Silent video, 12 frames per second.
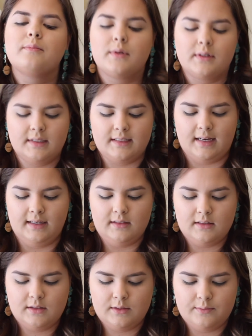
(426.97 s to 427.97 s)

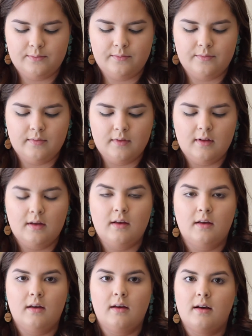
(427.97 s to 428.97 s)
precise.
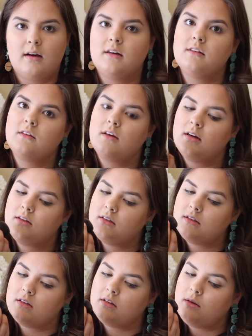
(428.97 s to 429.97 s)
Also add
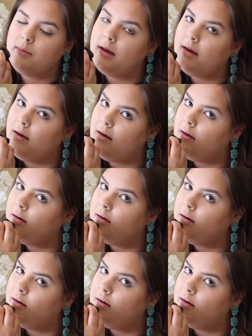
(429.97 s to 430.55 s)
just a little bit